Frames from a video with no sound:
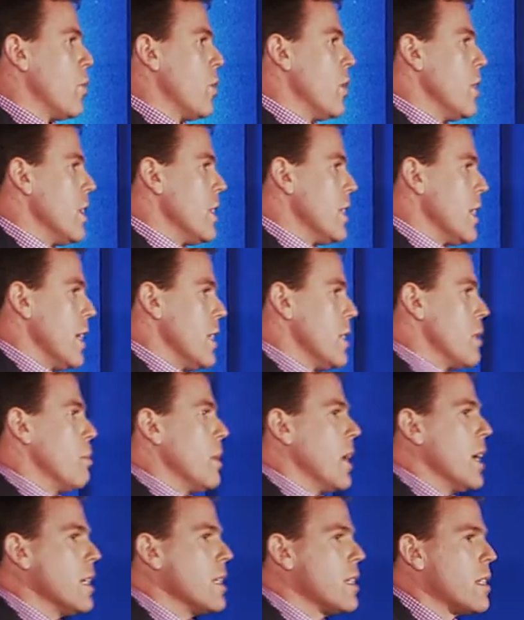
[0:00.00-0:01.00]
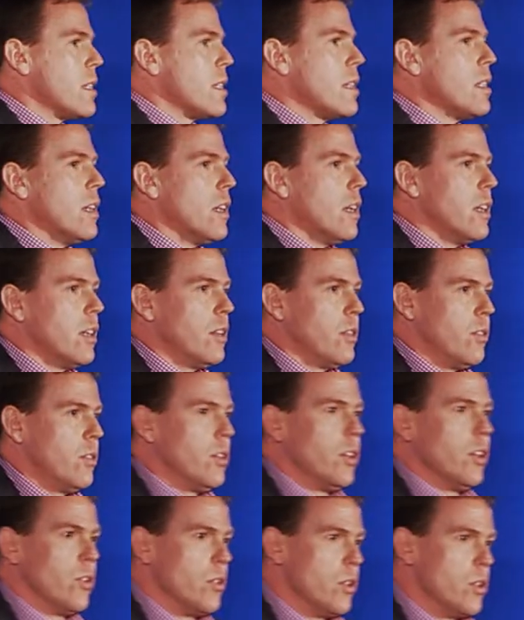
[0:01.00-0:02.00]
want a database.
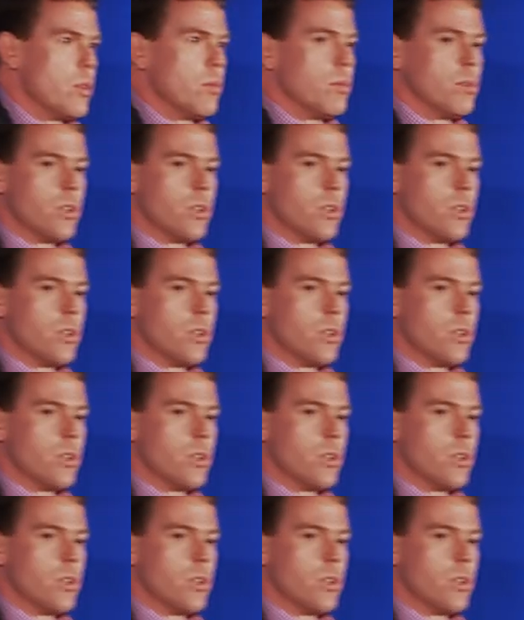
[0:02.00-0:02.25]
You know, you don't